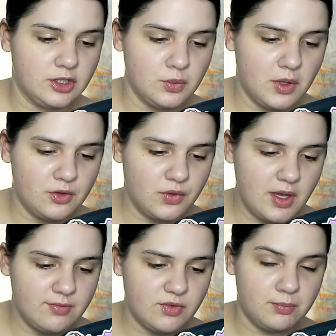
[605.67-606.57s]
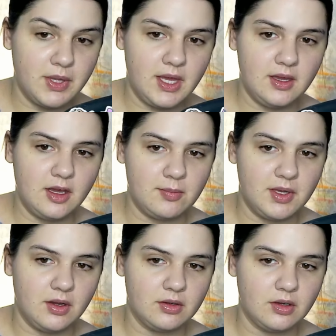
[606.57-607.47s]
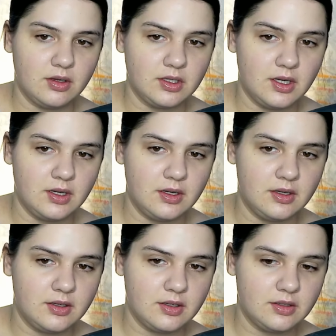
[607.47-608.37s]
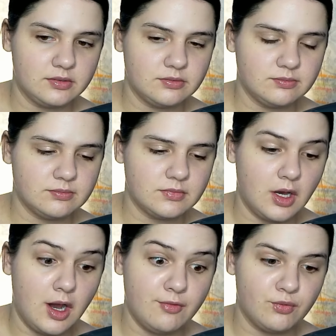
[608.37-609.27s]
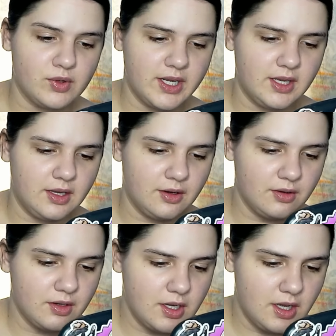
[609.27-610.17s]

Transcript: You also have some paint coming off right here.